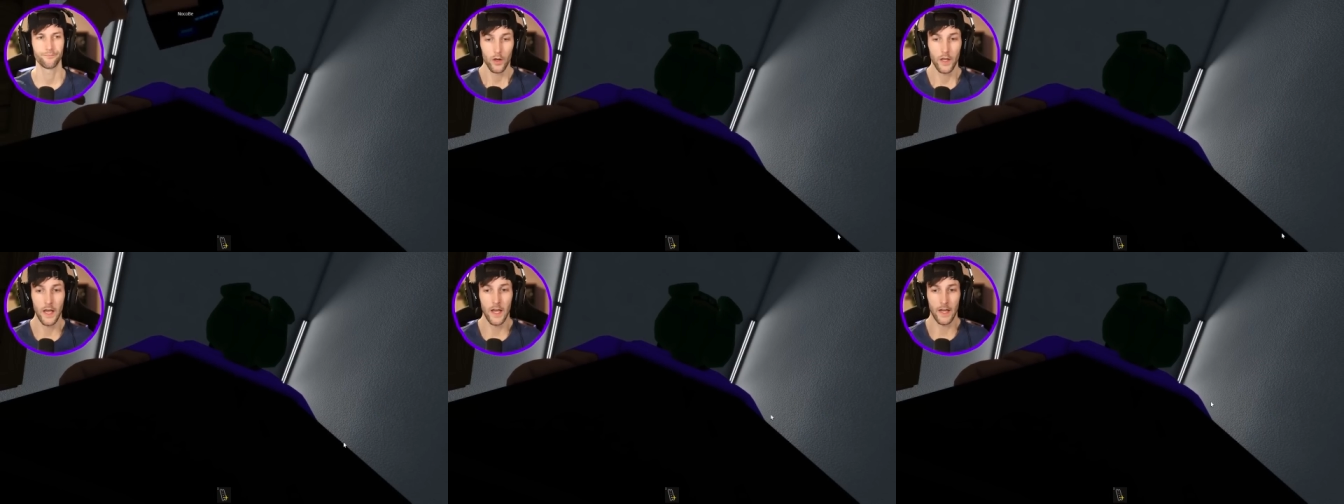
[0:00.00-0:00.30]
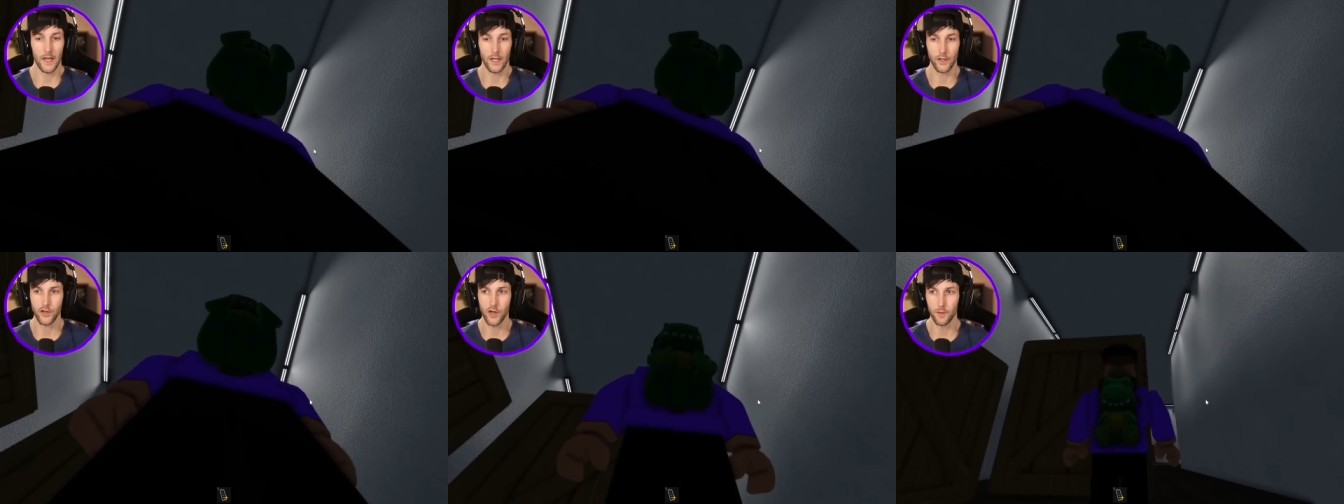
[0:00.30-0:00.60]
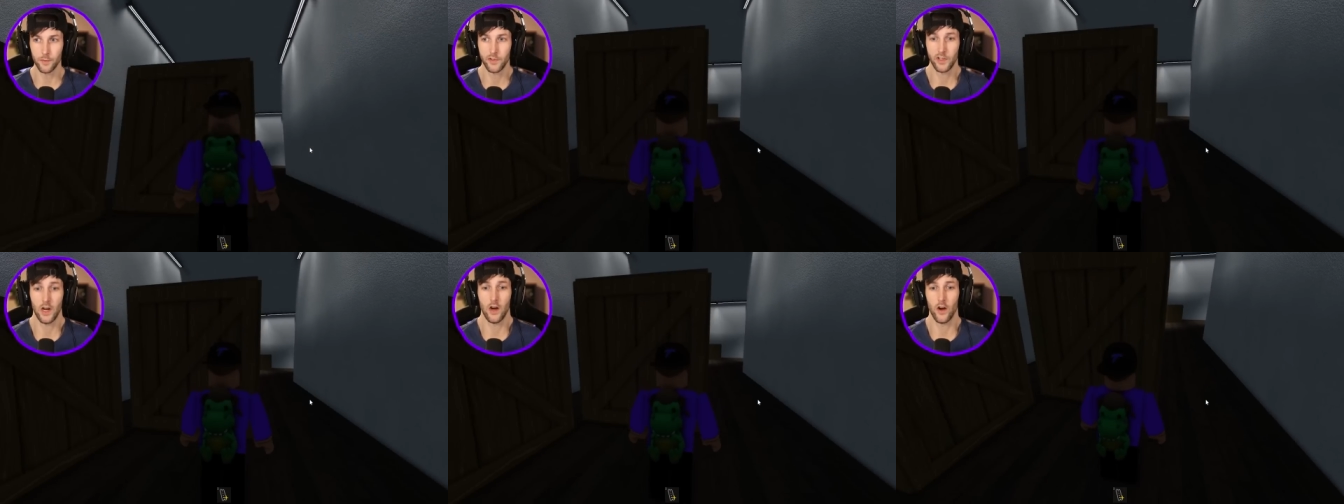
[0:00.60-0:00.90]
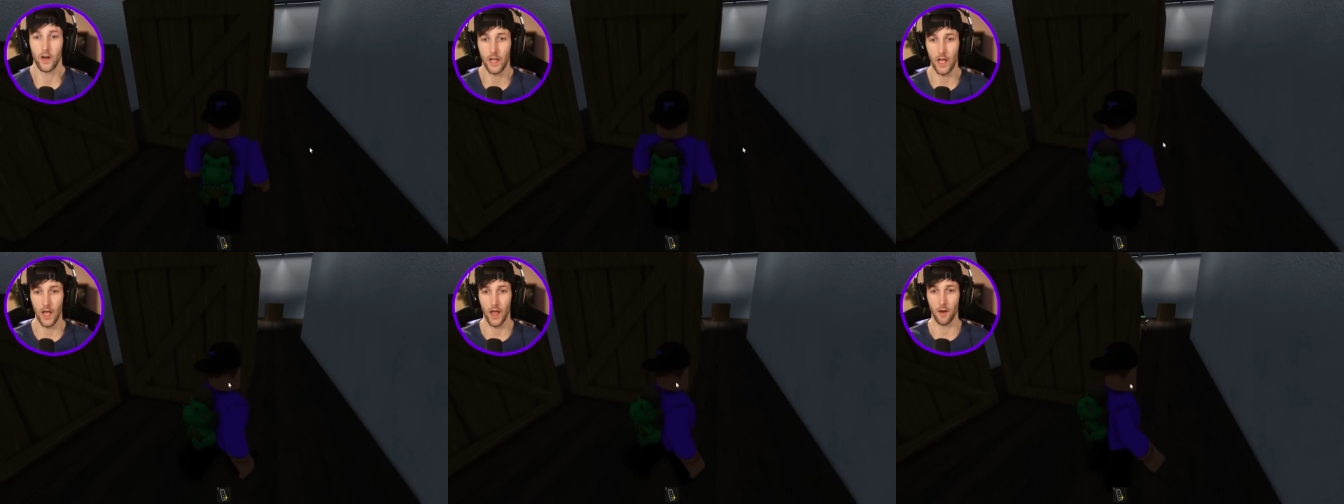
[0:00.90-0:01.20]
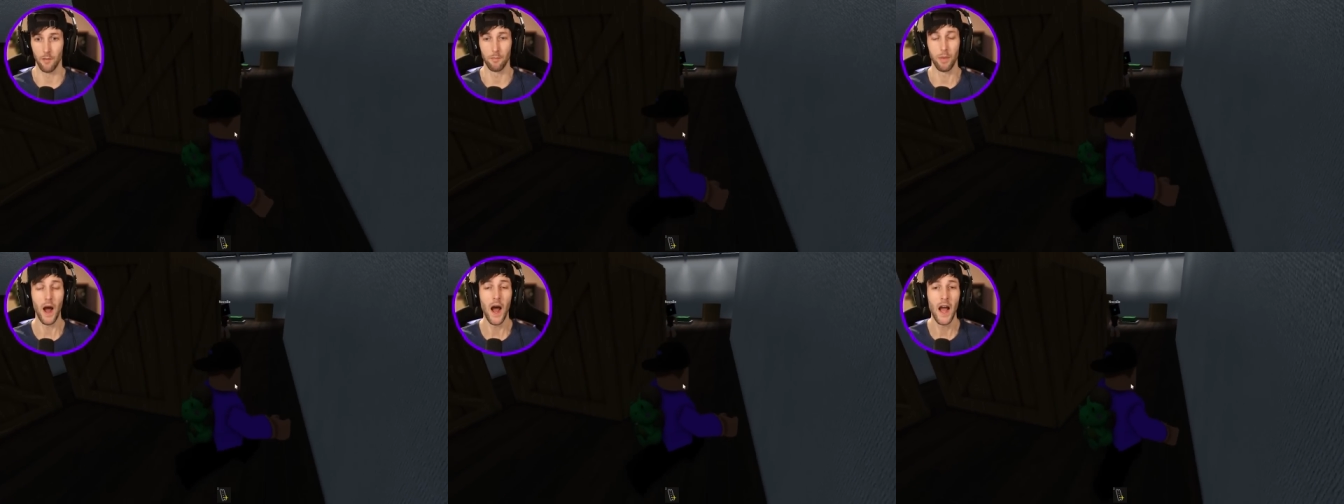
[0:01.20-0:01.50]
Okay, I got jump scared
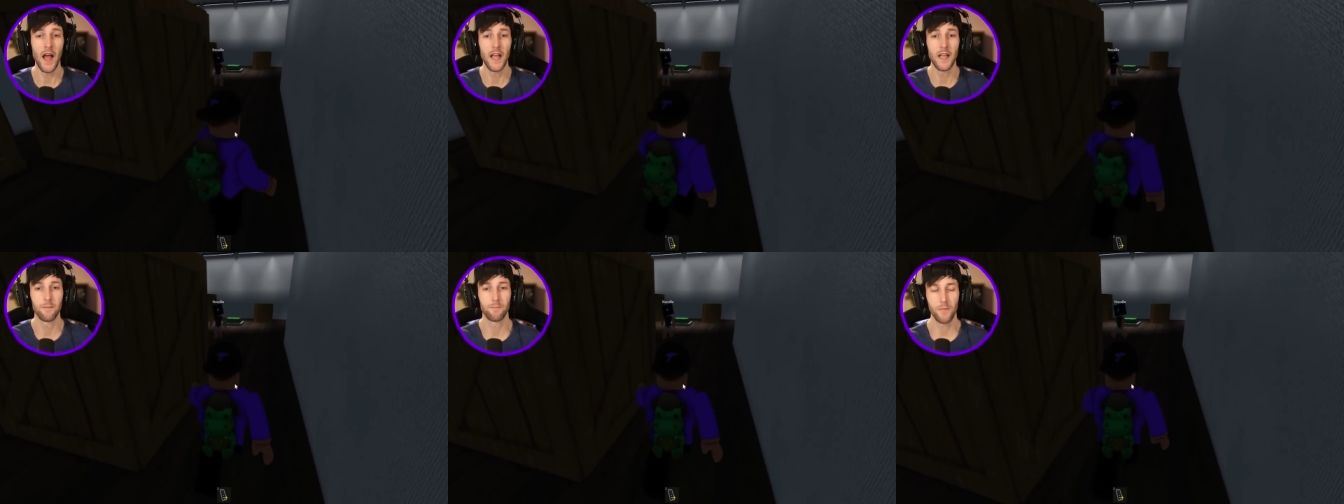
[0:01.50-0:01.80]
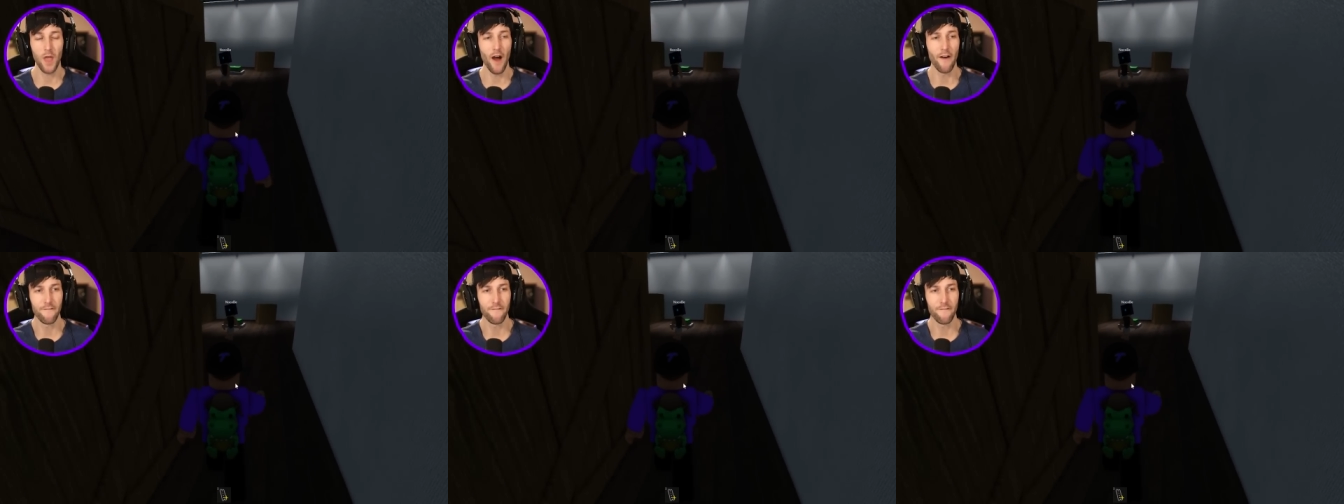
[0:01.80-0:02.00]
again by